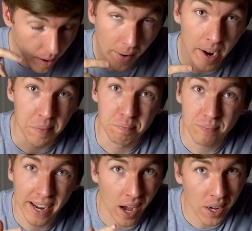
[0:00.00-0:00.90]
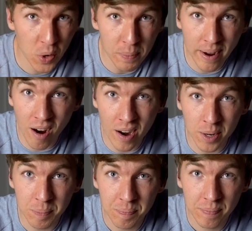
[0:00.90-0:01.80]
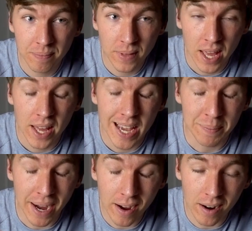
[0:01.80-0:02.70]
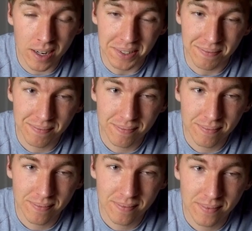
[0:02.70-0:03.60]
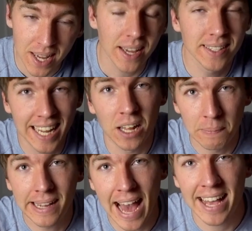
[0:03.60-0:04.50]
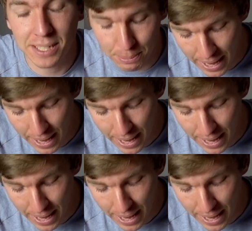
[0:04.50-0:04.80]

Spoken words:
All right, I gotta go with my heart, and my heart is telling me Cast